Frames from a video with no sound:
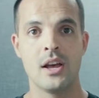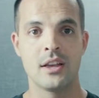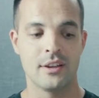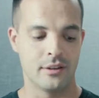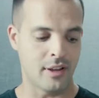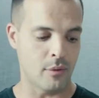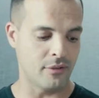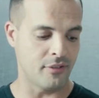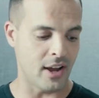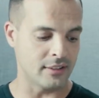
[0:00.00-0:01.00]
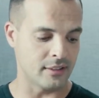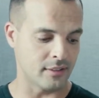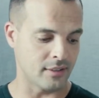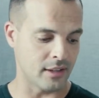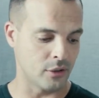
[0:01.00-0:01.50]
here's how we fight
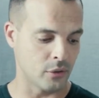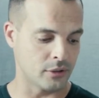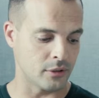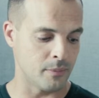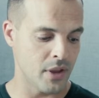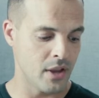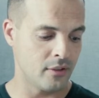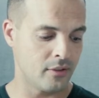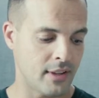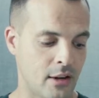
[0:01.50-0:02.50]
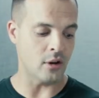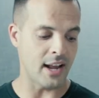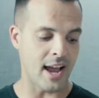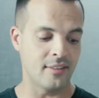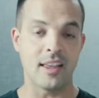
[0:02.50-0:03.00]
this. I told her, stand
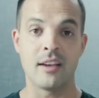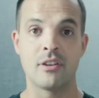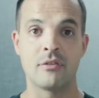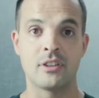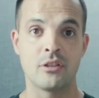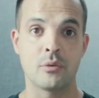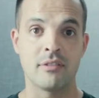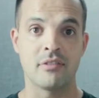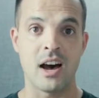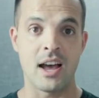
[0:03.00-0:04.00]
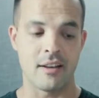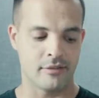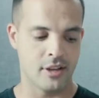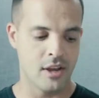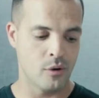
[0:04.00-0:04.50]
on Isaiah 53
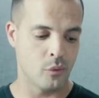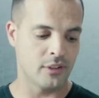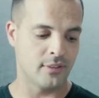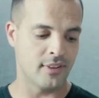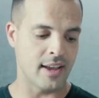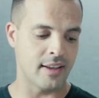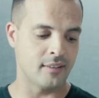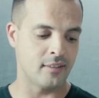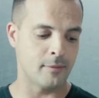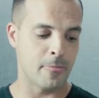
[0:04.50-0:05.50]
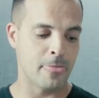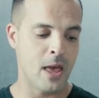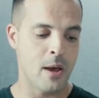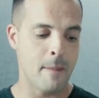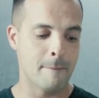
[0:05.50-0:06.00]
5, which says,
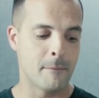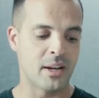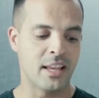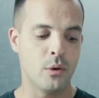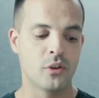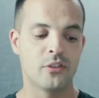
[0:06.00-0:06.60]
but he was